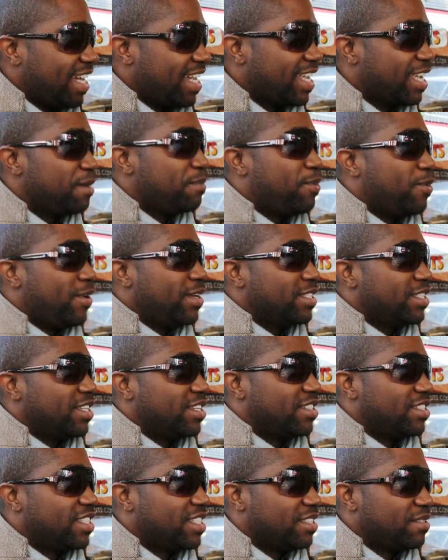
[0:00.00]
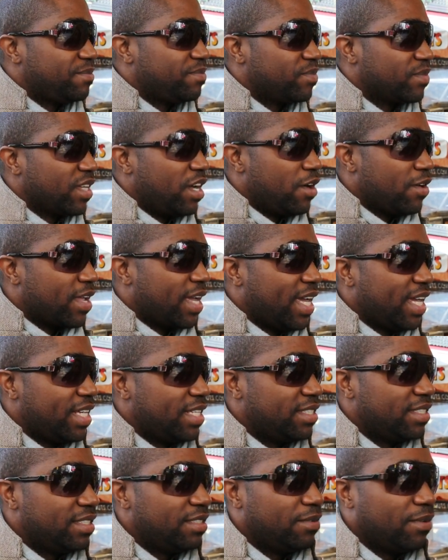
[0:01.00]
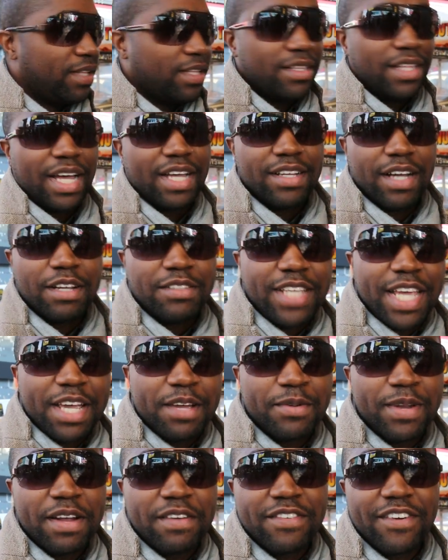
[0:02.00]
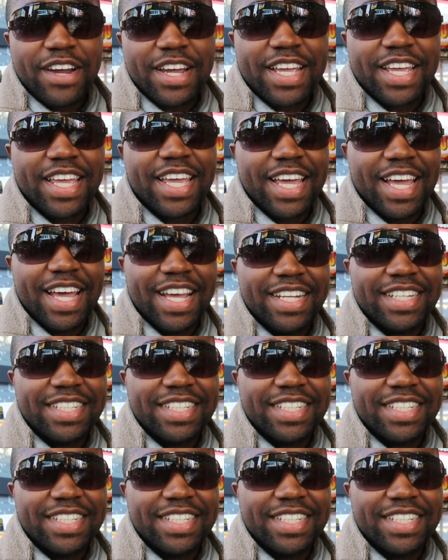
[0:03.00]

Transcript: I get pointers. Get, yeah. Okay. Well, I, will take whatever I can get.